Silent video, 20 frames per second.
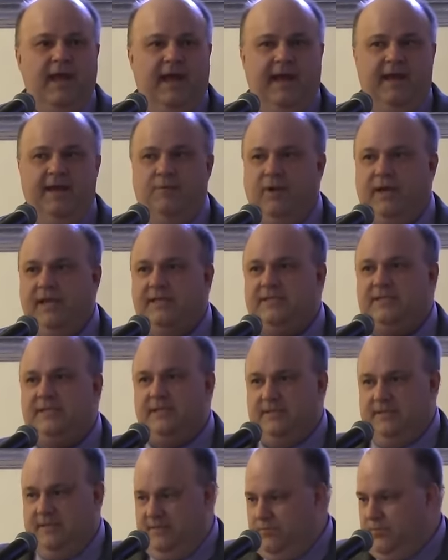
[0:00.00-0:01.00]
And when he
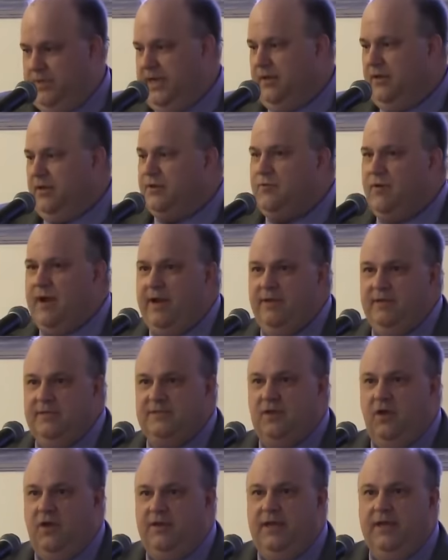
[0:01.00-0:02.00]
when he looked around and
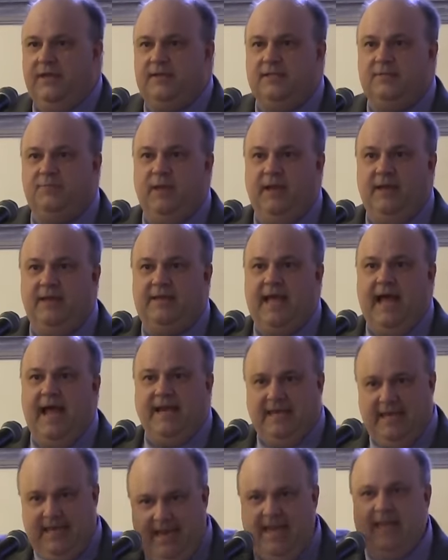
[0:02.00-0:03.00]
saw Nicholas being
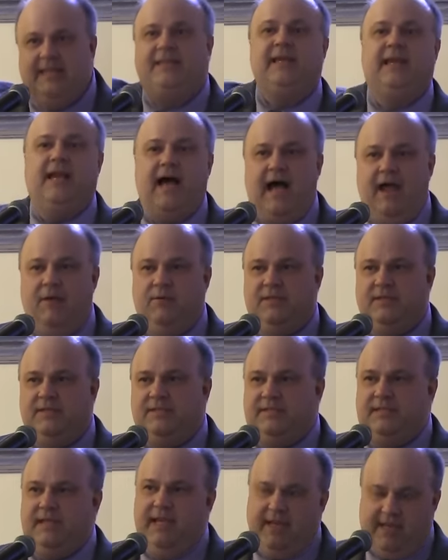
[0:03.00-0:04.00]
attacked, he hit the guy with the
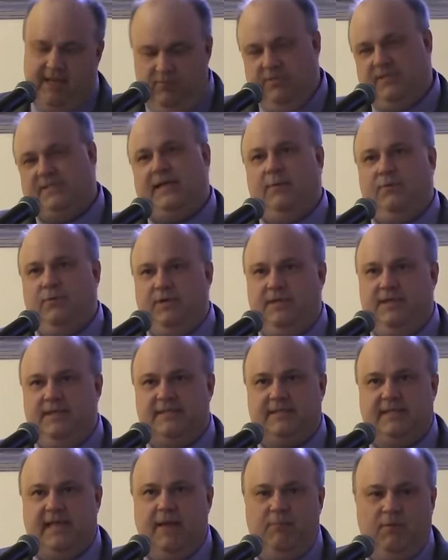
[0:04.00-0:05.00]
stick and was able to
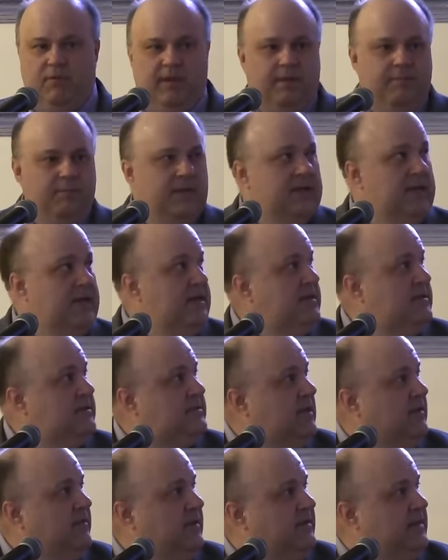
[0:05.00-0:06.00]
disable him
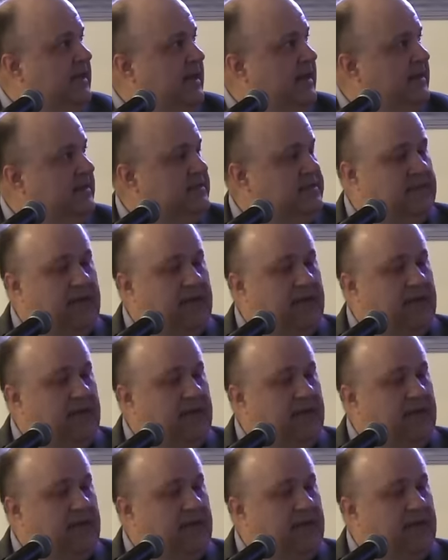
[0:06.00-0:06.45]
so that they